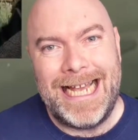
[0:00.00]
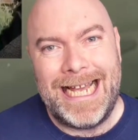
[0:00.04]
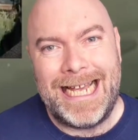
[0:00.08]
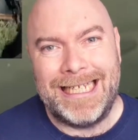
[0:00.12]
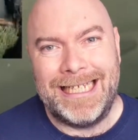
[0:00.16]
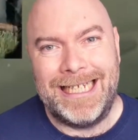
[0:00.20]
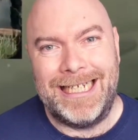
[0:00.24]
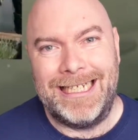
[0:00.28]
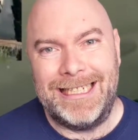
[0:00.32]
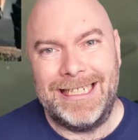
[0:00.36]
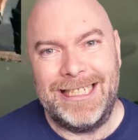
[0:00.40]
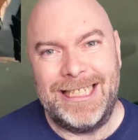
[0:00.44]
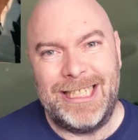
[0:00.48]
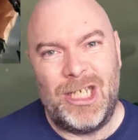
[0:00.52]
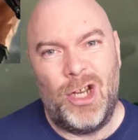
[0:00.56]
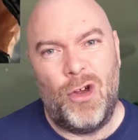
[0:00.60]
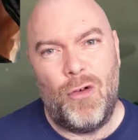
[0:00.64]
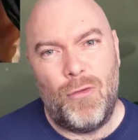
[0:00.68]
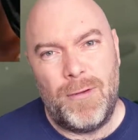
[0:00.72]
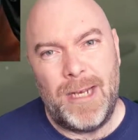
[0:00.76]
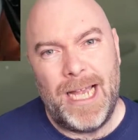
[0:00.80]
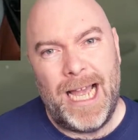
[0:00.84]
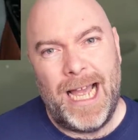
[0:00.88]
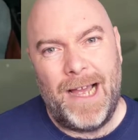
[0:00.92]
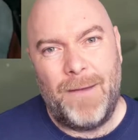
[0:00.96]
and they just
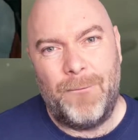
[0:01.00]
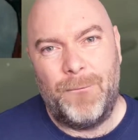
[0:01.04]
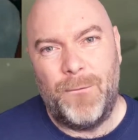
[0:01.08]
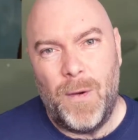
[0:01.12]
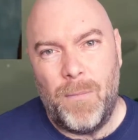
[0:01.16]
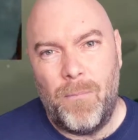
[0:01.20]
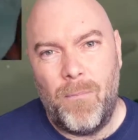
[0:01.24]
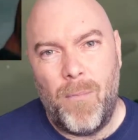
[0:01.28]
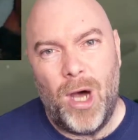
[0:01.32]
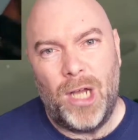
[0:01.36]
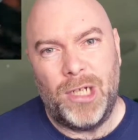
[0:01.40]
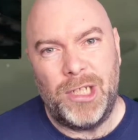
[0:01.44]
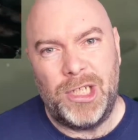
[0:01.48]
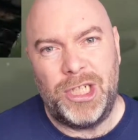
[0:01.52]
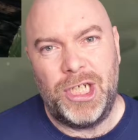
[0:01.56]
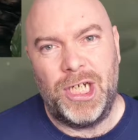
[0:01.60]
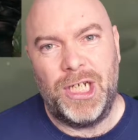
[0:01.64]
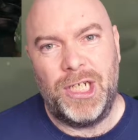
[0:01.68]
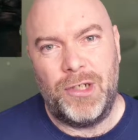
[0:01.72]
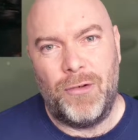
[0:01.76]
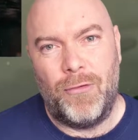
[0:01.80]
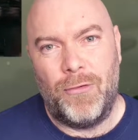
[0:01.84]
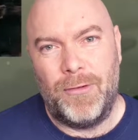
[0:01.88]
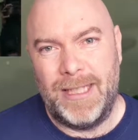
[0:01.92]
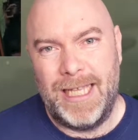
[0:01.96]
don't have the
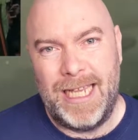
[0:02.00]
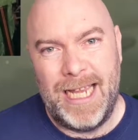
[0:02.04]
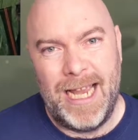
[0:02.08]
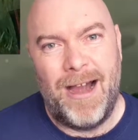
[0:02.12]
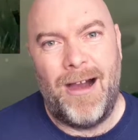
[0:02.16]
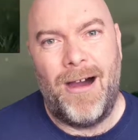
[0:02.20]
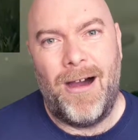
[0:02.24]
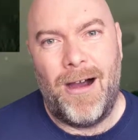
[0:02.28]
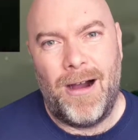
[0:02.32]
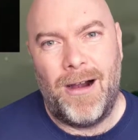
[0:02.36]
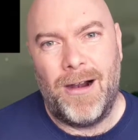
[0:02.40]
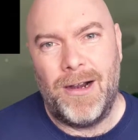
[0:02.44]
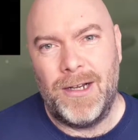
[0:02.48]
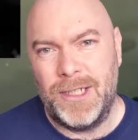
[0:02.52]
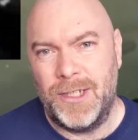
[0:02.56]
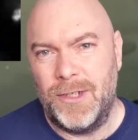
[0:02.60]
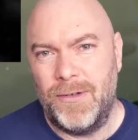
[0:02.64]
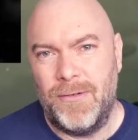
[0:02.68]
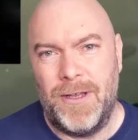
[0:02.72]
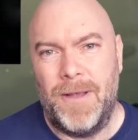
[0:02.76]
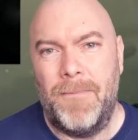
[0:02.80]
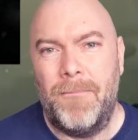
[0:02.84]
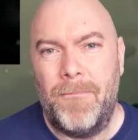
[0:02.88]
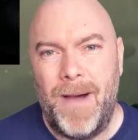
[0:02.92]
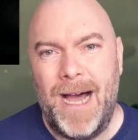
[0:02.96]
budget or the hours or
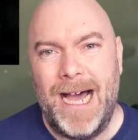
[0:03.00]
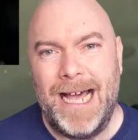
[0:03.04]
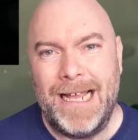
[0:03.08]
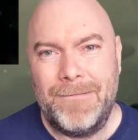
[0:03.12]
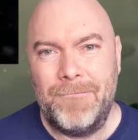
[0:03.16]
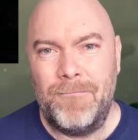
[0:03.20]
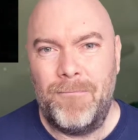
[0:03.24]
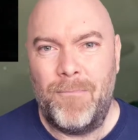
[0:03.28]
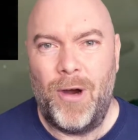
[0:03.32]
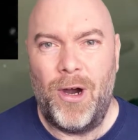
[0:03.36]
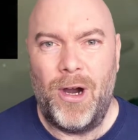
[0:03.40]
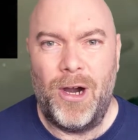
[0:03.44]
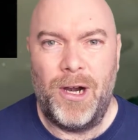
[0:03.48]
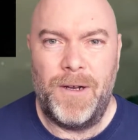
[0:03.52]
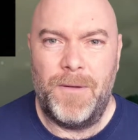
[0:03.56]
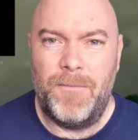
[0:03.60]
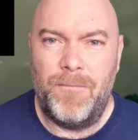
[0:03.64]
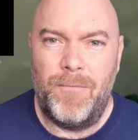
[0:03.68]
the manpower to